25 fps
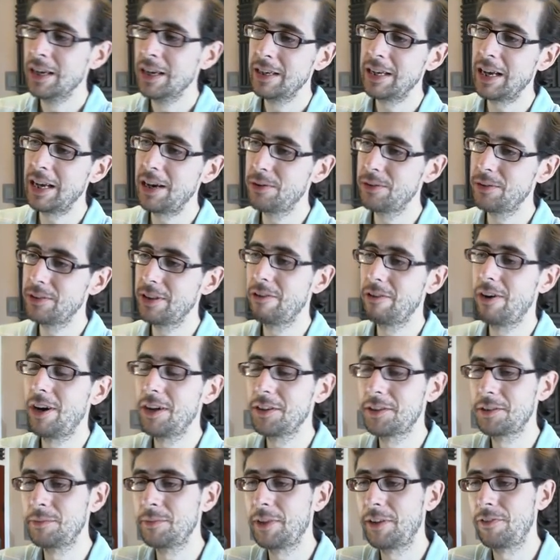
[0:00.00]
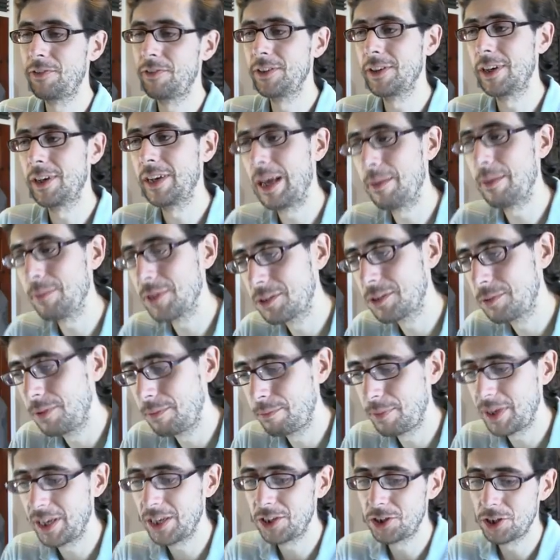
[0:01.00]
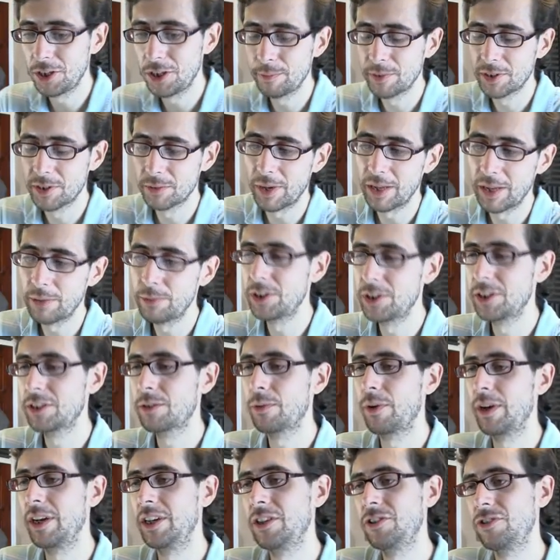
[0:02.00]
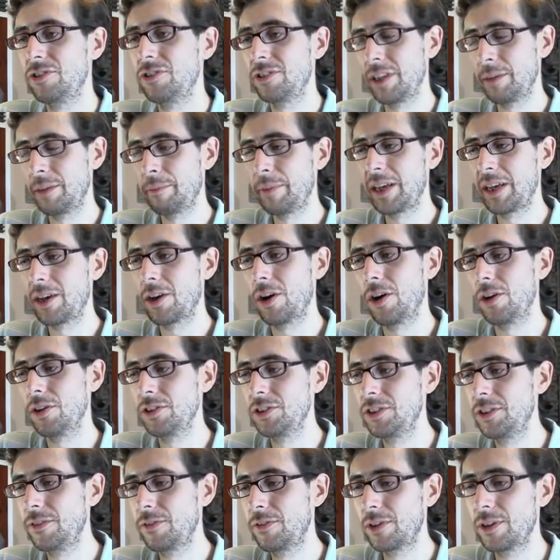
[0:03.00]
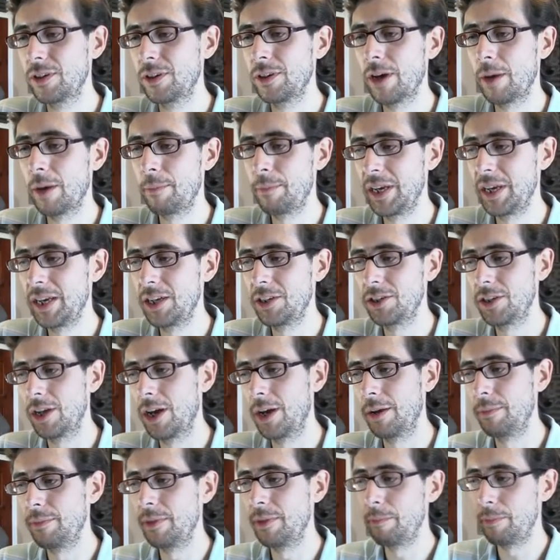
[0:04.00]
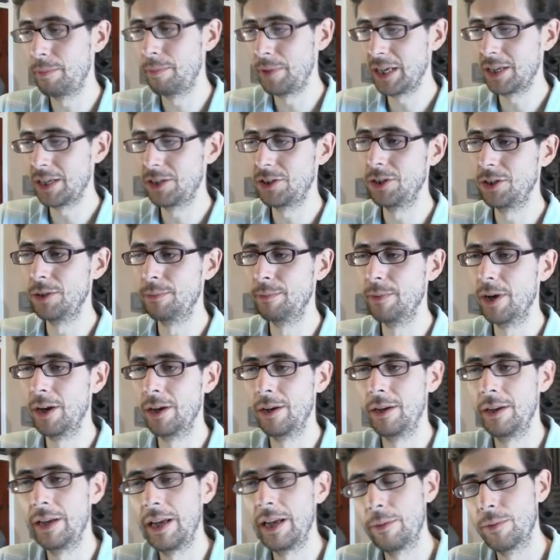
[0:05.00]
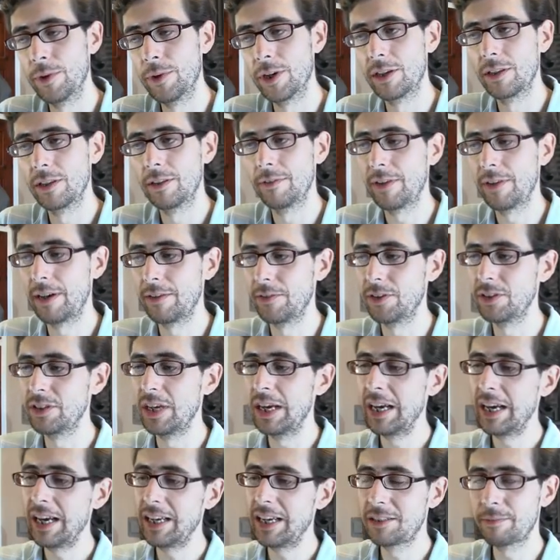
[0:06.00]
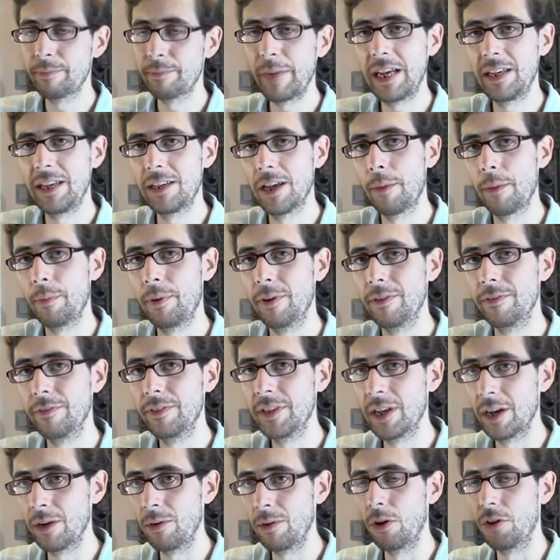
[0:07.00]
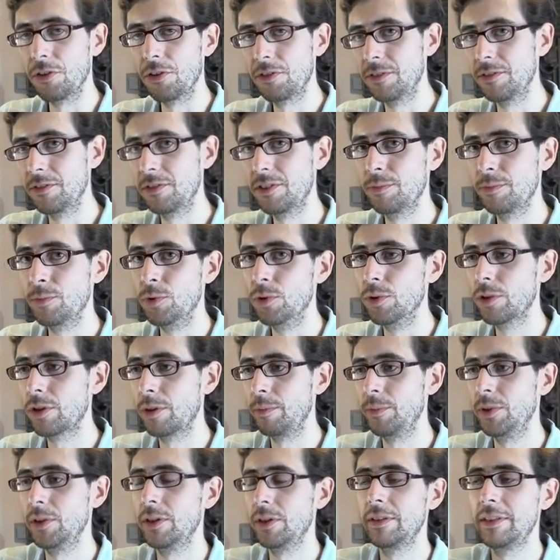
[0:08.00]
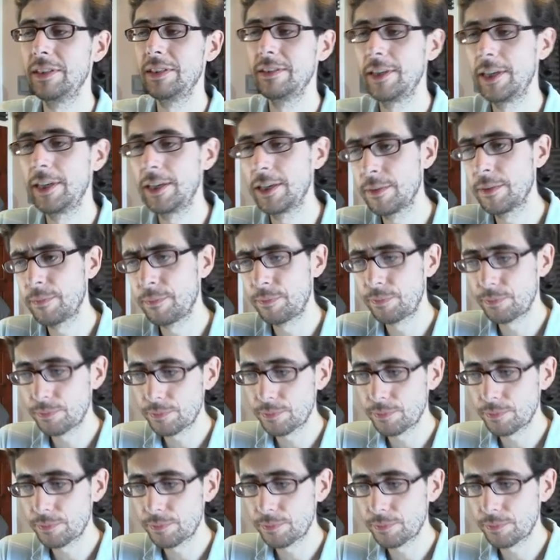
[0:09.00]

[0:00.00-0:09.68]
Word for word: Now, there are some different dynamics with PeerTube as well, which is quite interesting because you've uh, peer, uh, the PeerTube uh, network and the Fediverse, it's made up of, you know, lots of small communities here.